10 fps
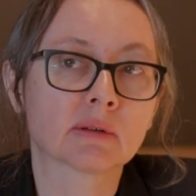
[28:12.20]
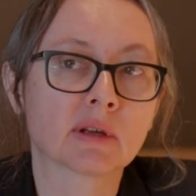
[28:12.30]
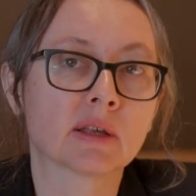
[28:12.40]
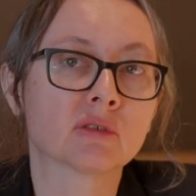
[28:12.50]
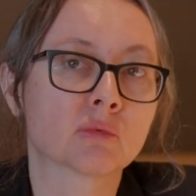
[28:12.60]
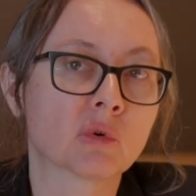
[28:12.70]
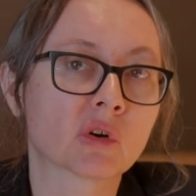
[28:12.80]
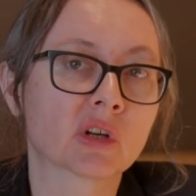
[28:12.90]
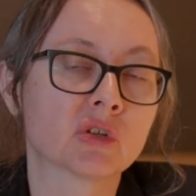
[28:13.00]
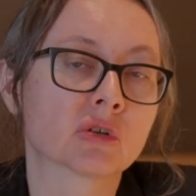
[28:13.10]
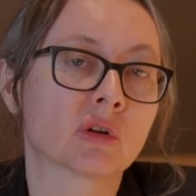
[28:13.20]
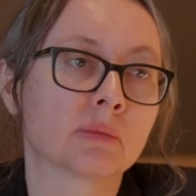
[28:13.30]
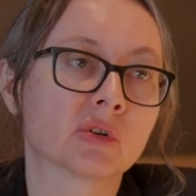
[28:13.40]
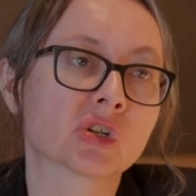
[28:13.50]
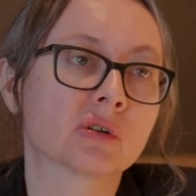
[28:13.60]
and the work and the
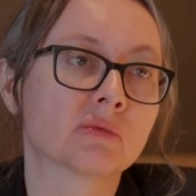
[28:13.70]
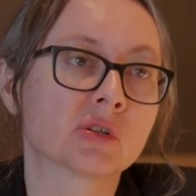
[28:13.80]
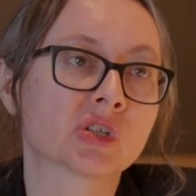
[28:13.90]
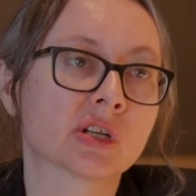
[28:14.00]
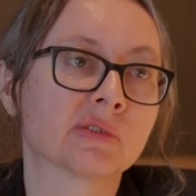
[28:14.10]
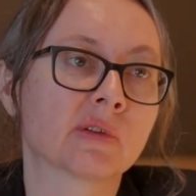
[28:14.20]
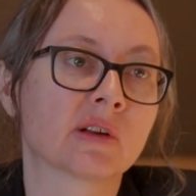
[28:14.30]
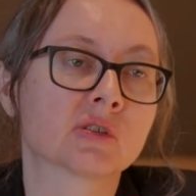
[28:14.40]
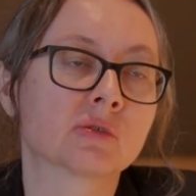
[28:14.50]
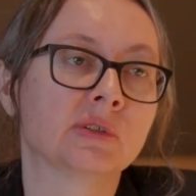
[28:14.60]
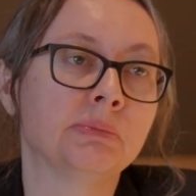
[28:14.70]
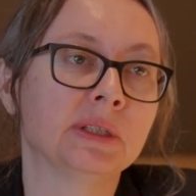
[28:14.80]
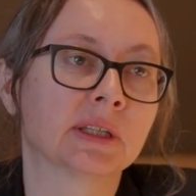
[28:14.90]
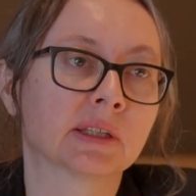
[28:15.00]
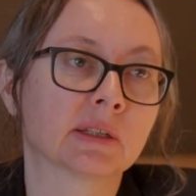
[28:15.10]
collaboration with Chef Anne-Sophie
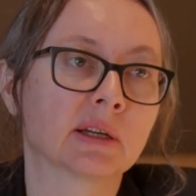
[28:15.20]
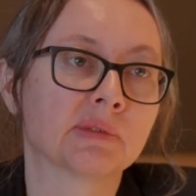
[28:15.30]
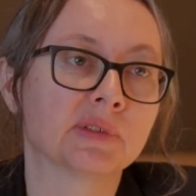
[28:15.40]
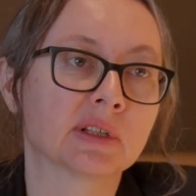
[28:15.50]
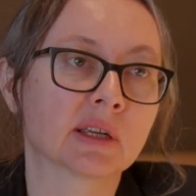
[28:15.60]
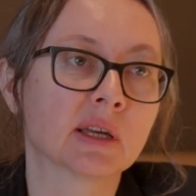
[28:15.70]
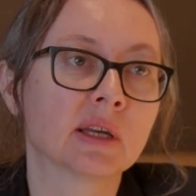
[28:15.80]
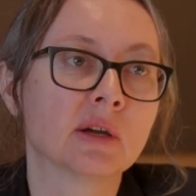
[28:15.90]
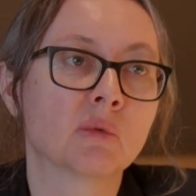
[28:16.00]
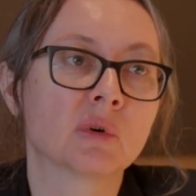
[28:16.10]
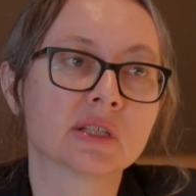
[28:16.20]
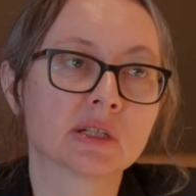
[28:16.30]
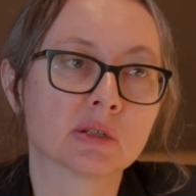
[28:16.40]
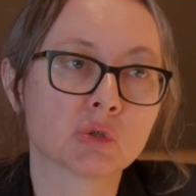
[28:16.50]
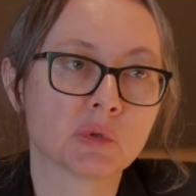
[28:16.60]
Pic. I think what they
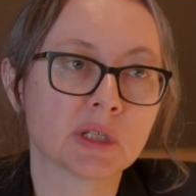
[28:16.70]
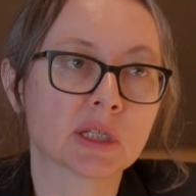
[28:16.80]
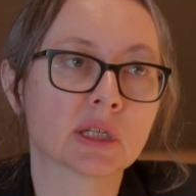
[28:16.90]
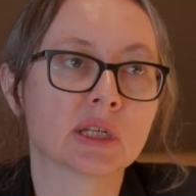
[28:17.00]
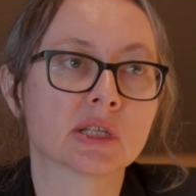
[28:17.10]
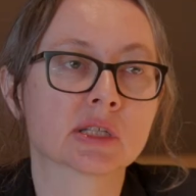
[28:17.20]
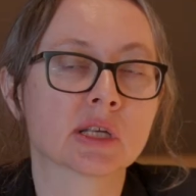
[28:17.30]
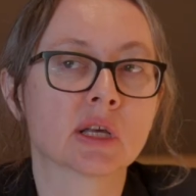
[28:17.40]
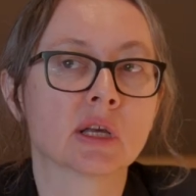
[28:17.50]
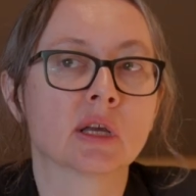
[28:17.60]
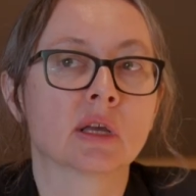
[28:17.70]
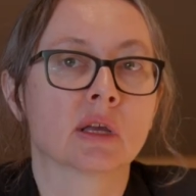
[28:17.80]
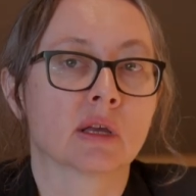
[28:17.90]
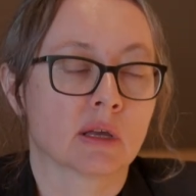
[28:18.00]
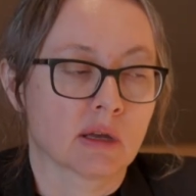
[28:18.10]
are doing is
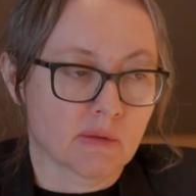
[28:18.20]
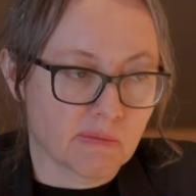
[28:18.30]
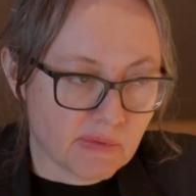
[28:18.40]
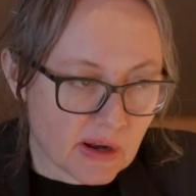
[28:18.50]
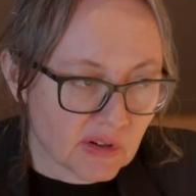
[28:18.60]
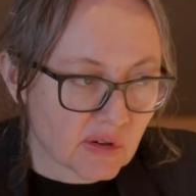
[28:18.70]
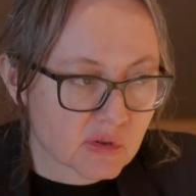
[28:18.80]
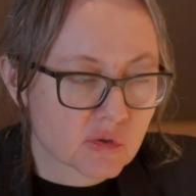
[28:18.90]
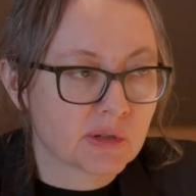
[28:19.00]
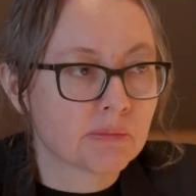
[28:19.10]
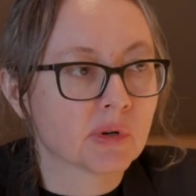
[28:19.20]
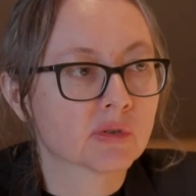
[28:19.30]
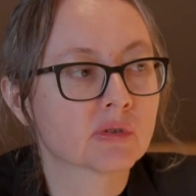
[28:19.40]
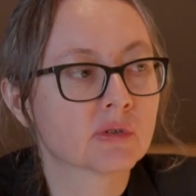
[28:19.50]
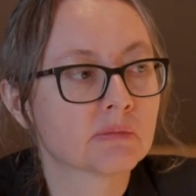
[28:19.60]
very also
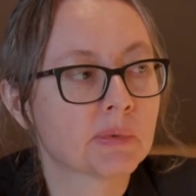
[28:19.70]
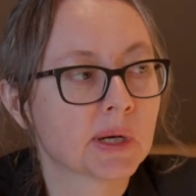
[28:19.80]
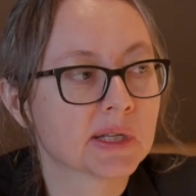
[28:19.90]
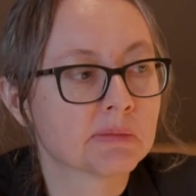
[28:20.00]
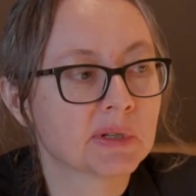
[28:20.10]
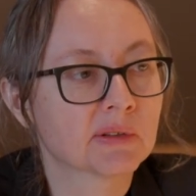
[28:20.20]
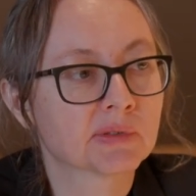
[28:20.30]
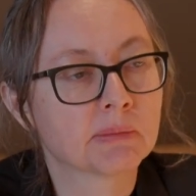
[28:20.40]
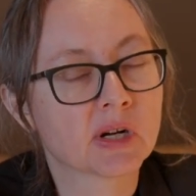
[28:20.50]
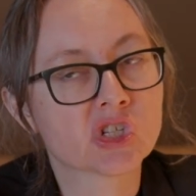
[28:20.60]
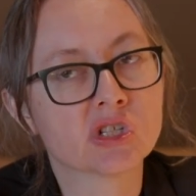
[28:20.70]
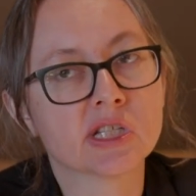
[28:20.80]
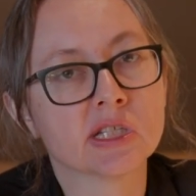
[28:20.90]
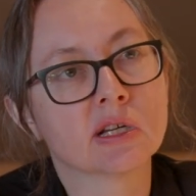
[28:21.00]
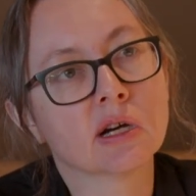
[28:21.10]
important. Paz being from
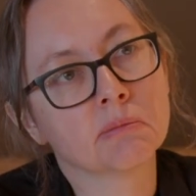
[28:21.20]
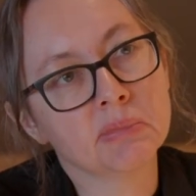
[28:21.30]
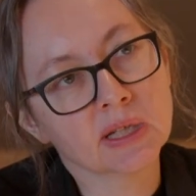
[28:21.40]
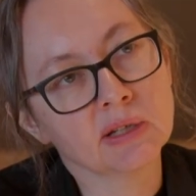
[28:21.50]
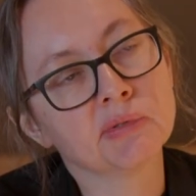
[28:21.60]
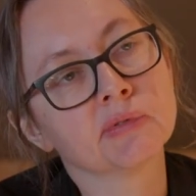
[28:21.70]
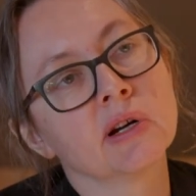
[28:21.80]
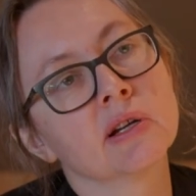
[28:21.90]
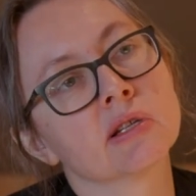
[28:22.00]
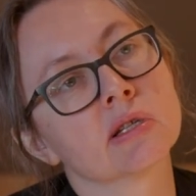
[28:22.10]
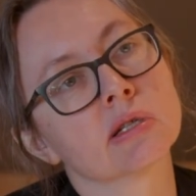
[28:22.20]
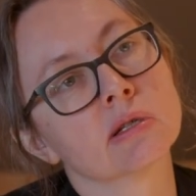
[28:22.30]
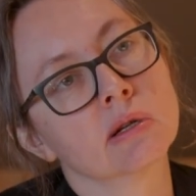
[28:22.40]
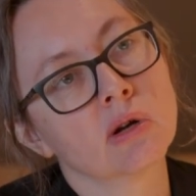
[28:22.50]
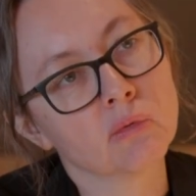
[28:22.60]
Argentina, being in France,
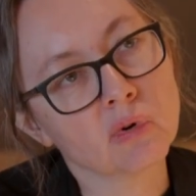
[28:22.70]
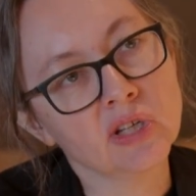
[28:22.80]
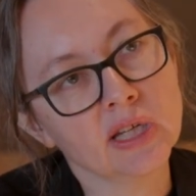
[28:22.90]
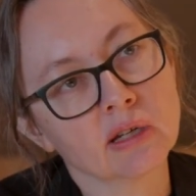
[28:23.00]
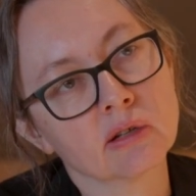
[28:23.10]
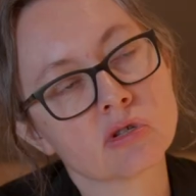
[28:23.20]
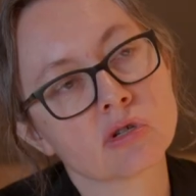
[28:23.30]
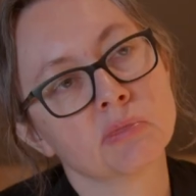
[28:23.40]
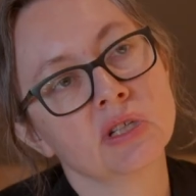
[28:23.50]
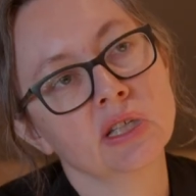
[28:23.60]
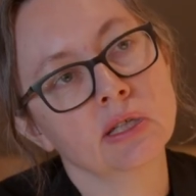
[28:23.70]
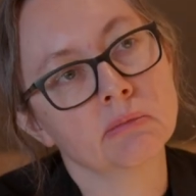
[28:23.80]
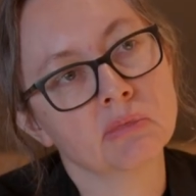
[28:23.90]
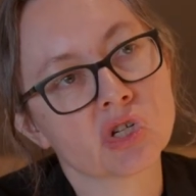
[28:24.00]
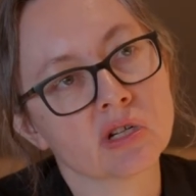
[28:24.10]
running so many
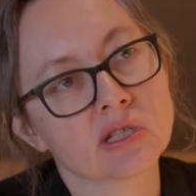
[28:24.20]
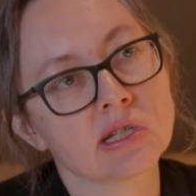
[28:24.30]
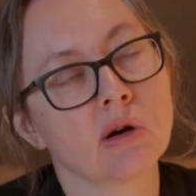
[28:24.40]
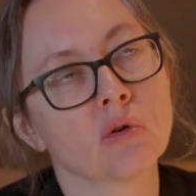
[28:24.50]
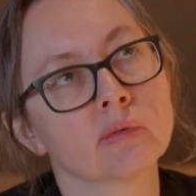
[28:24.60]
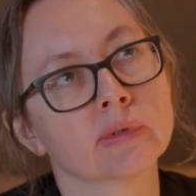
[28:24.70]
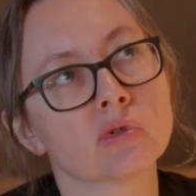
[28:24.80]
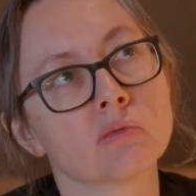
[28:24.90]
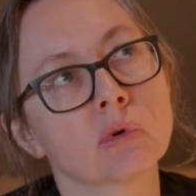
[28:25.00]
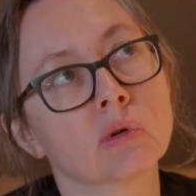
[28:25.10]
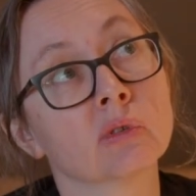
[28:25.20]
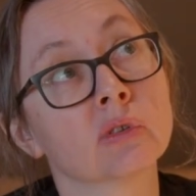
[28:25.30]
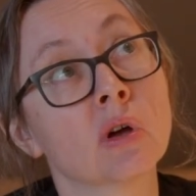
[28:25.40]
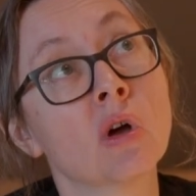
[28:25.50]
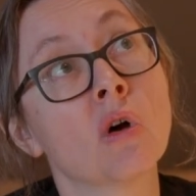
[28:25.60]
Michelin stars all over the world.
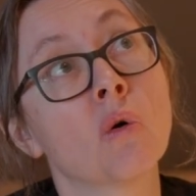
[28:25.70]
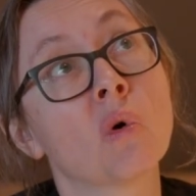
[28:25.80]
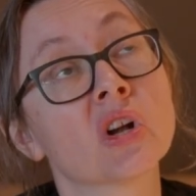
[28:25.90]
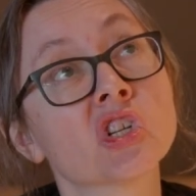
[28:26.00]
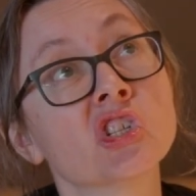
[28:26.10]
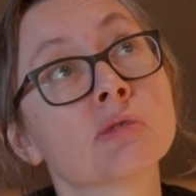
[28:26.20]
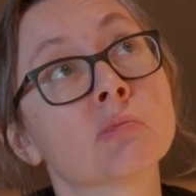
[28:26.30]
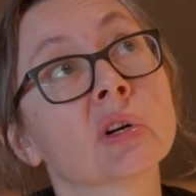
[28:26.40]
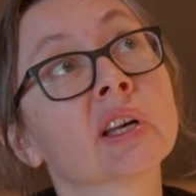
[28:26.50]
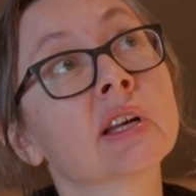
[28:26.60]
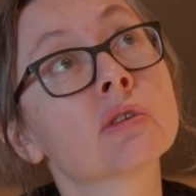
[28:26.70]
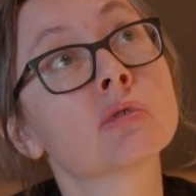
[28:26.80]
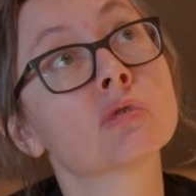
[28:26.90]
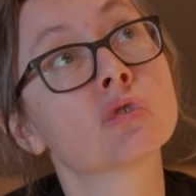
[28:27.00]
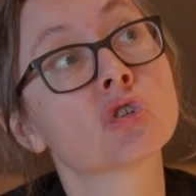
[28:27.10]
What she's bringing
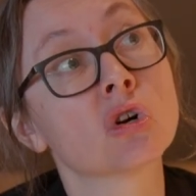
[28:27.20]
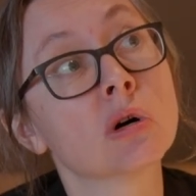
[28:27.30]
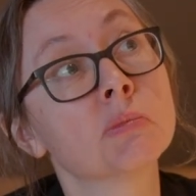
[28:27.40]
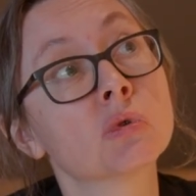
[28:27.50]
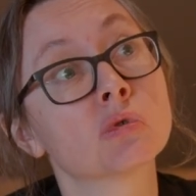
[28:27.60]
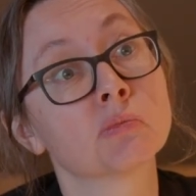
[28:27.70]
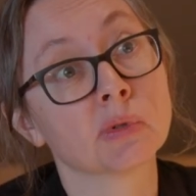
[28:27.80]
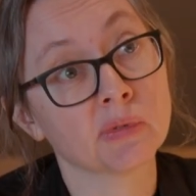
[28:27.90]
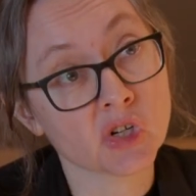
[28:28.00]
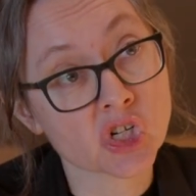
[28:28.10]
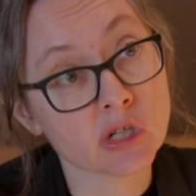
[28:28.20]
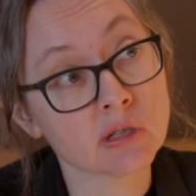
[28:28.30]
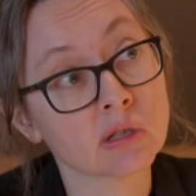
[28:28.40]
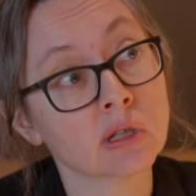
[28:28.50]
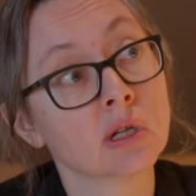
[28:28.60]
to the job, to the
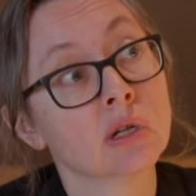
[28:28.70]
profession,